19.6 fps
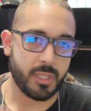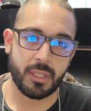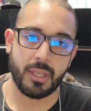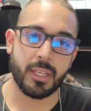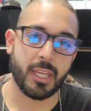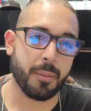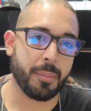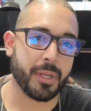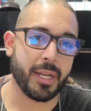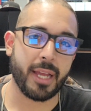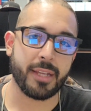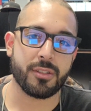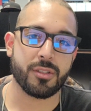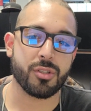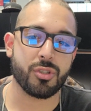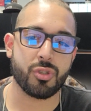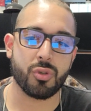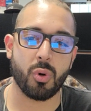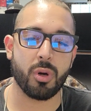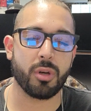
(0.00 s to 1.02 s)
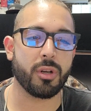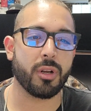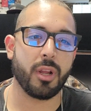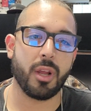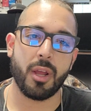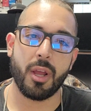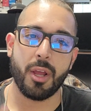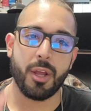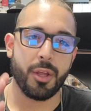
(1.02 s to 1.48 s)
keep it nice and short.
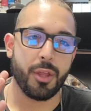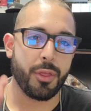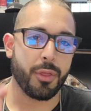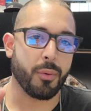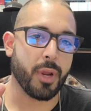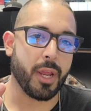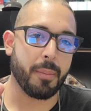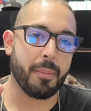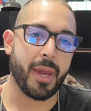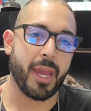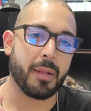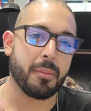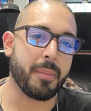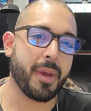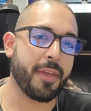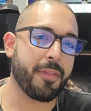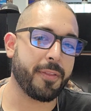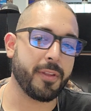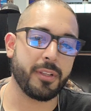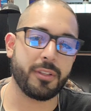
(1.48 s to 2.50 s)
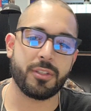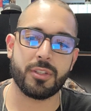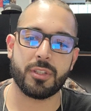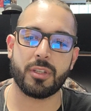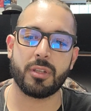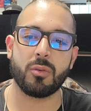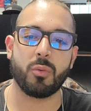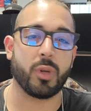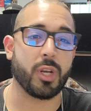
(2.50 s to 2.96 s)
Three main
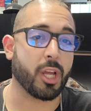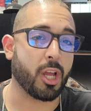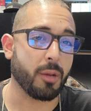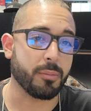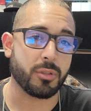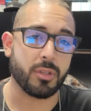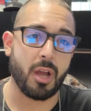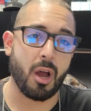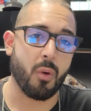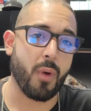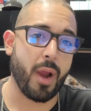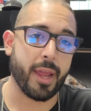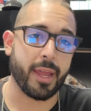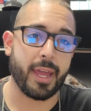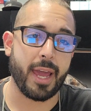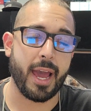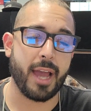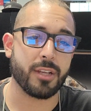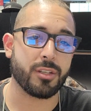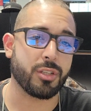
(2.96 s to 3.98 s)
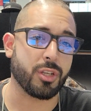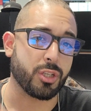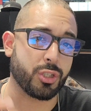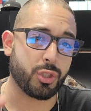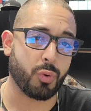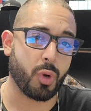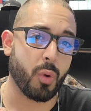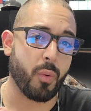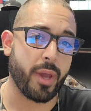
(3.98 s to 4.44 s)
methods when it comes to outright cash. There's
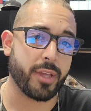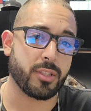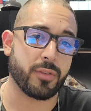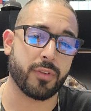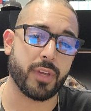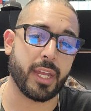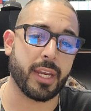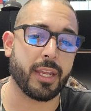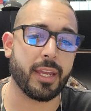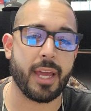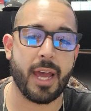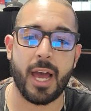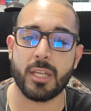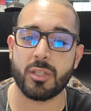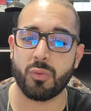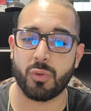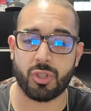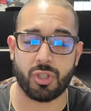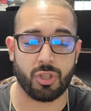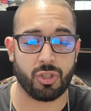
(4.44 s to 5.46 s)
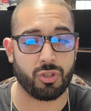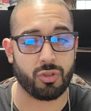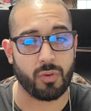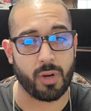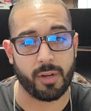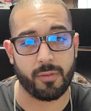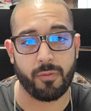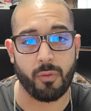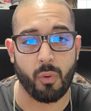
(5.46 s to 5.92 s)
three ways of getting cash, which is
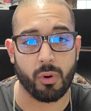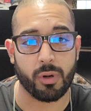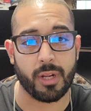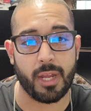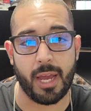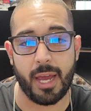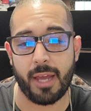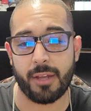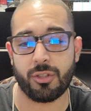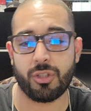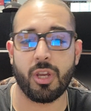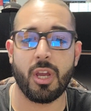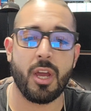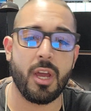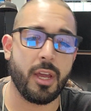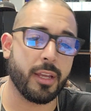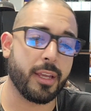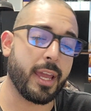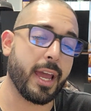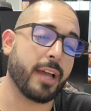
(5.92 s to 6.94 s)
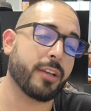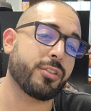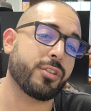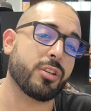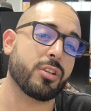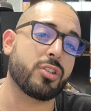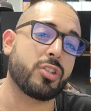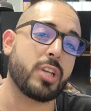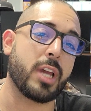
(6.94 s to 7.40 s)
straightforward cash,
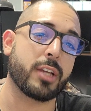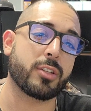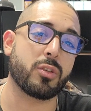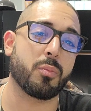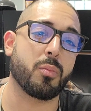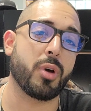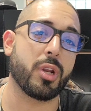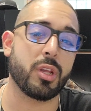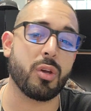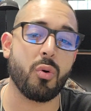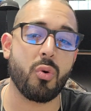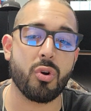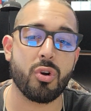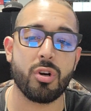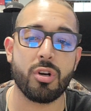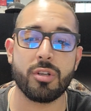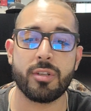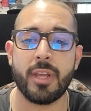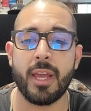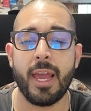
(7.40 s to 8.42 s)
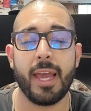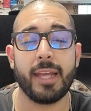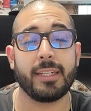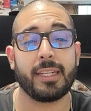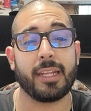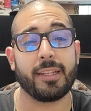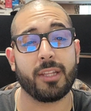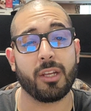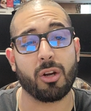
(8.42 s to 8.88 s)
cashier's checks, or money orders.
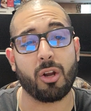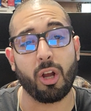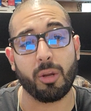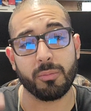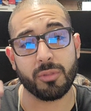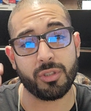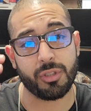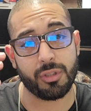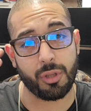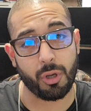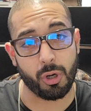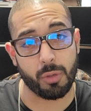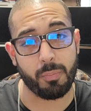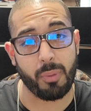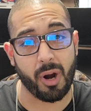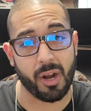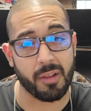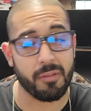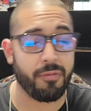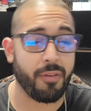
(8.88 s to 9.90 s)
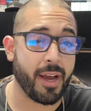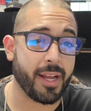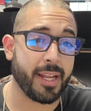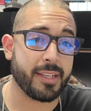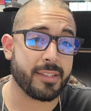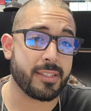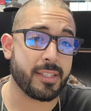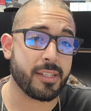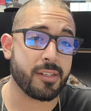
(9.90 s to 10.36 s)
Then there comes third-party
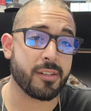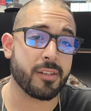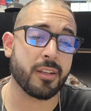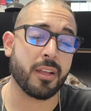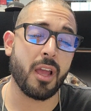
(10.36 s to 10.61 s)
financing,